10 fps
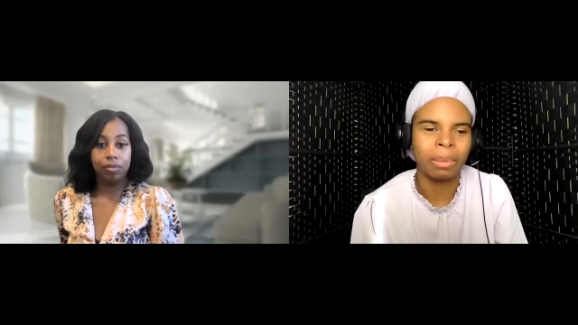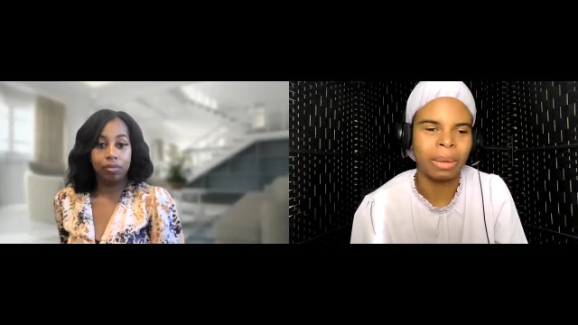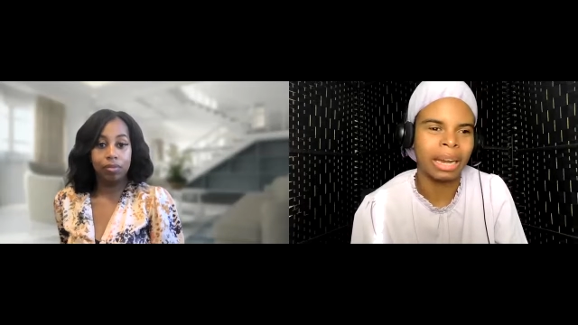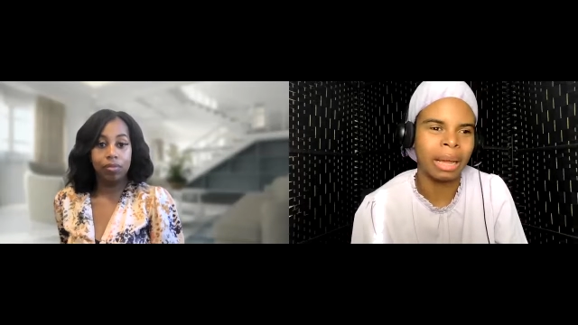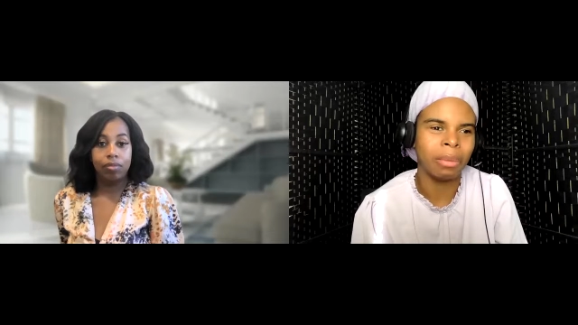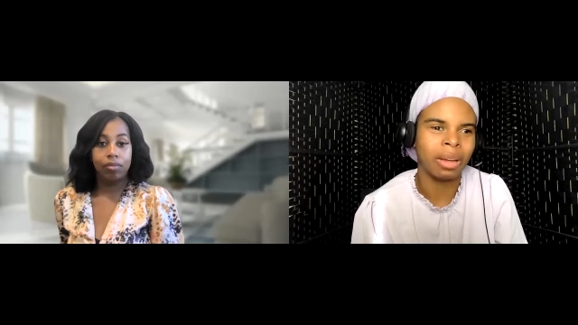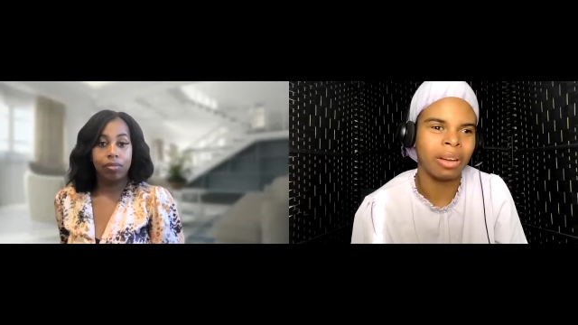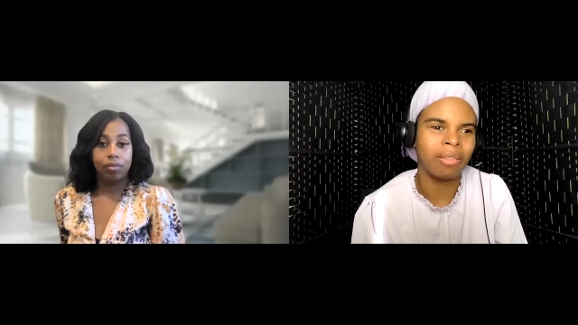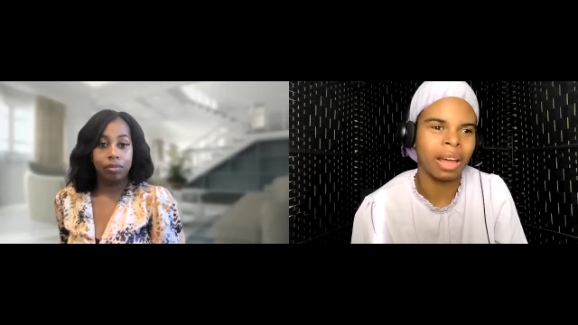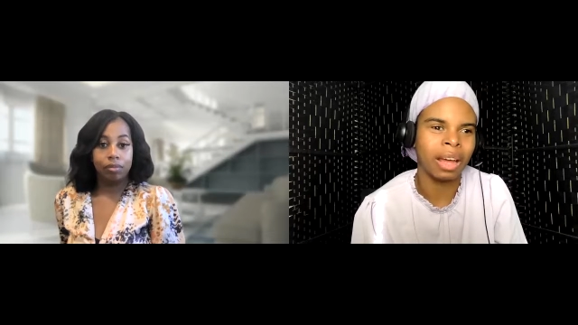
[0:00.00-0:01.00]
Speaker 1: pandemic
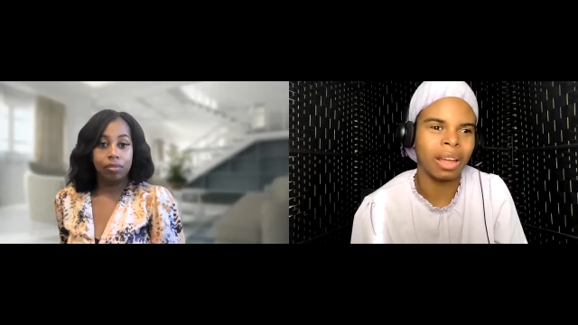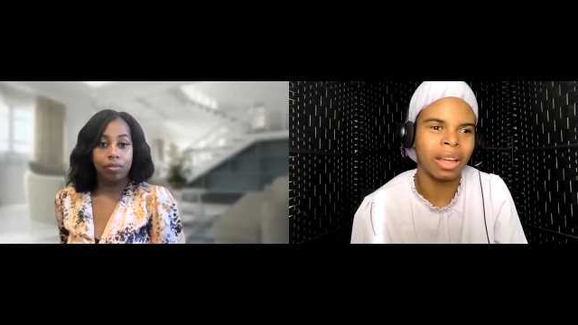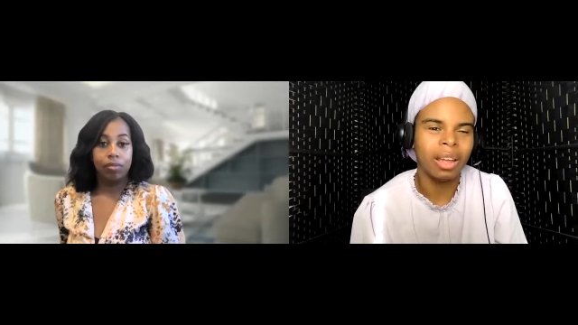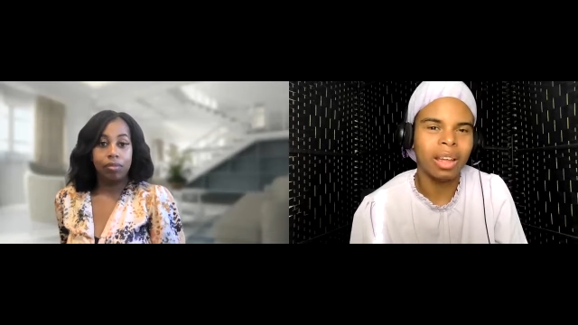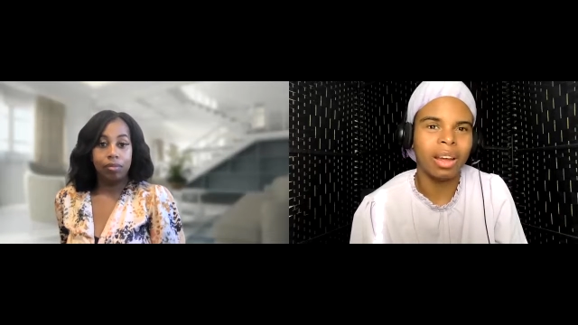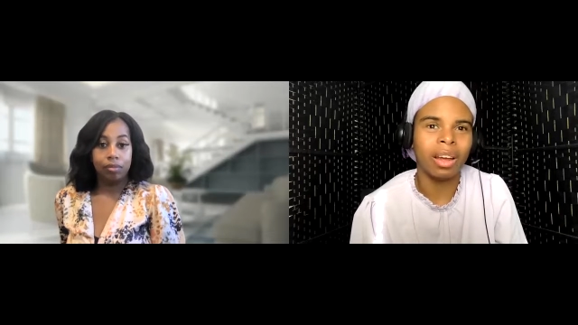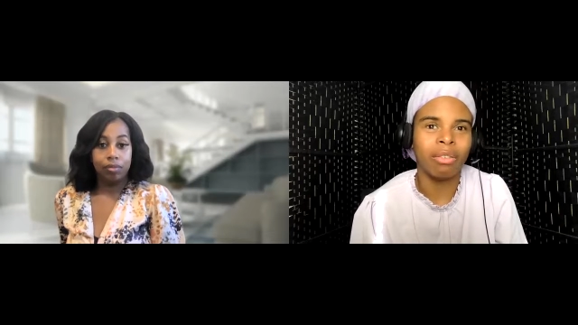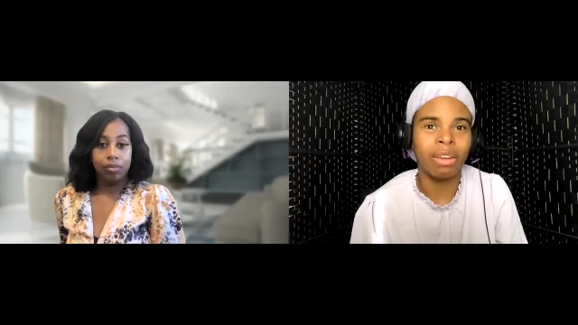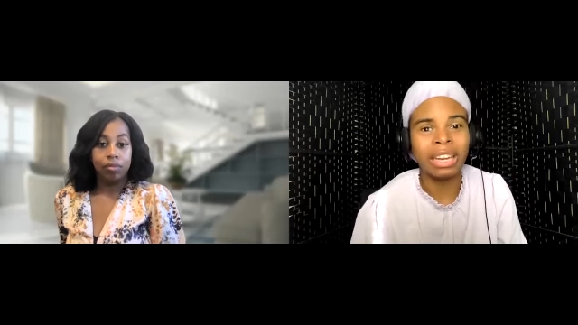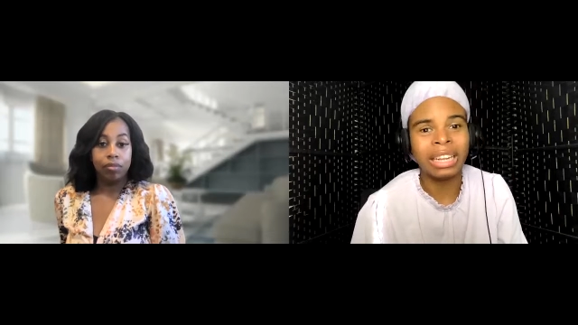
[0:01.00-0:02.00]
of like uh,
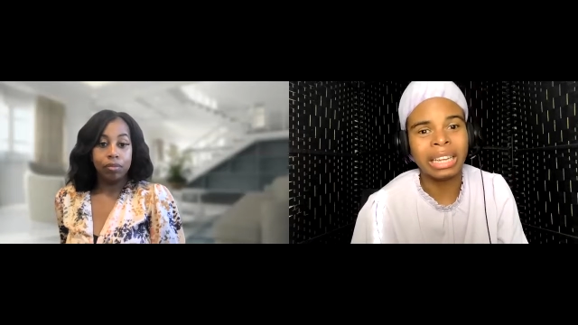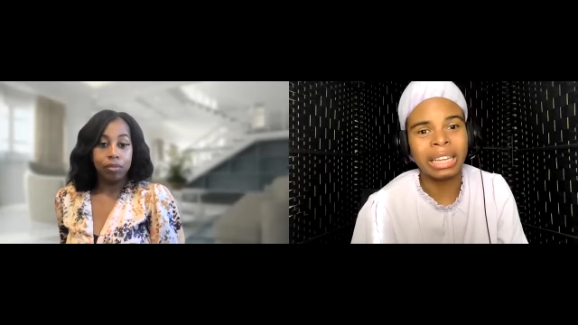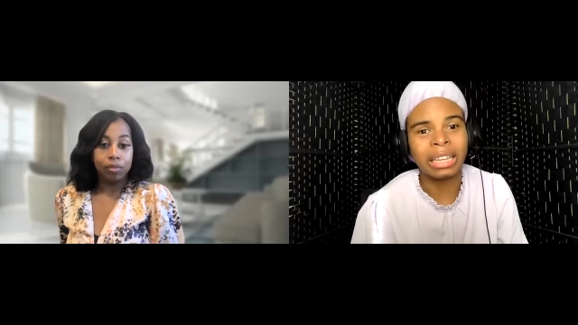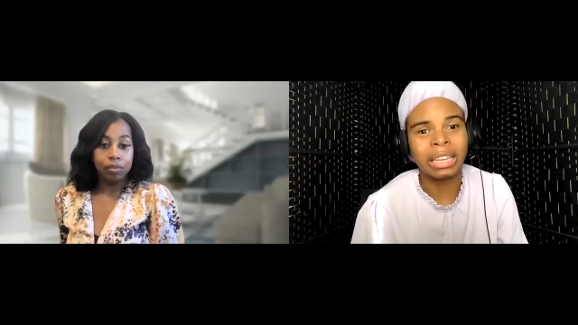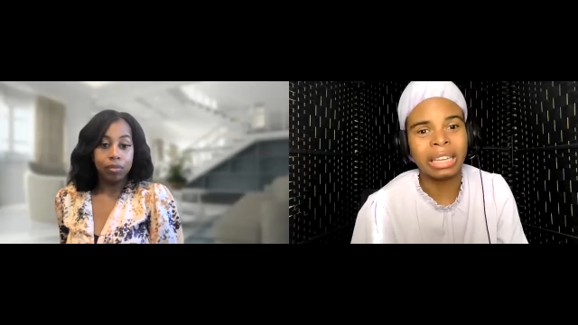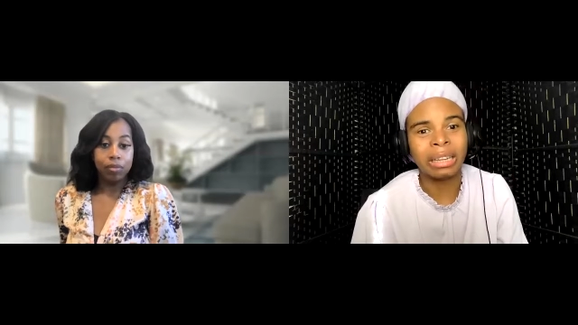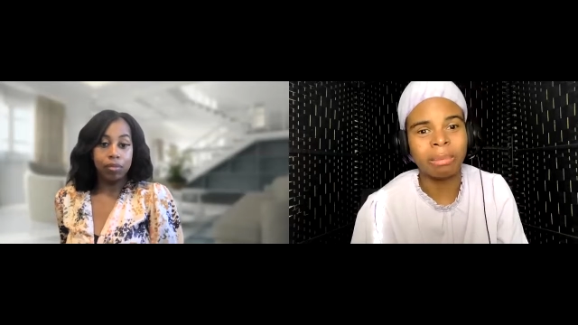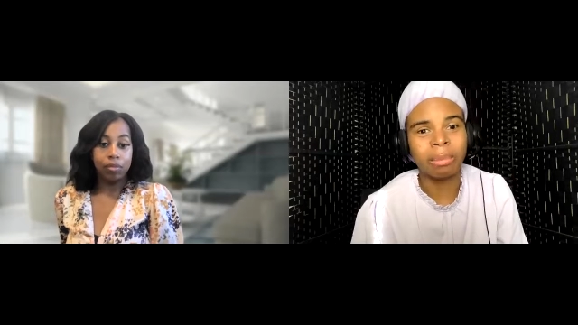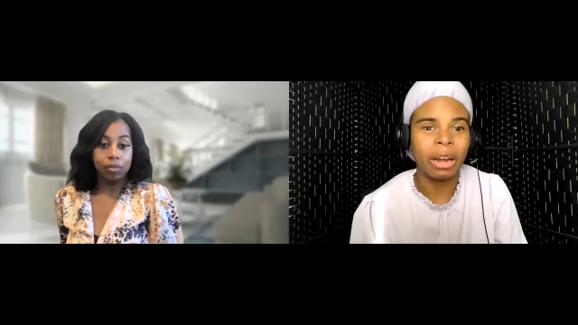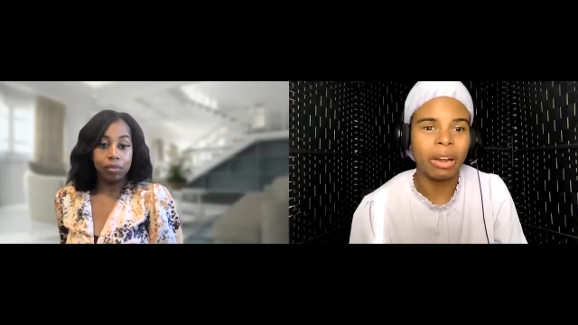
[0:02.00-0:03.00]
renting is is
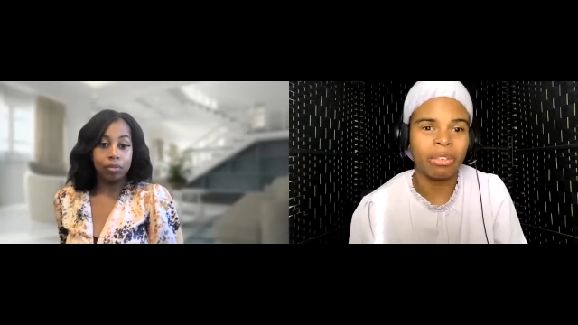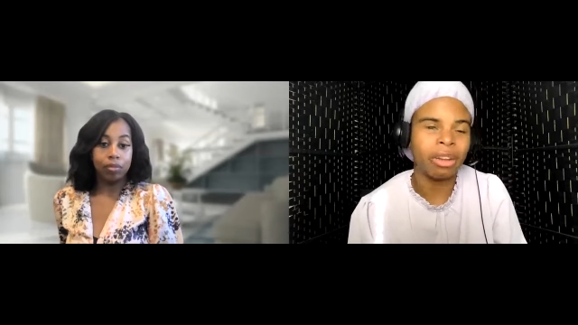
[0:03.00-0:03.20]
better.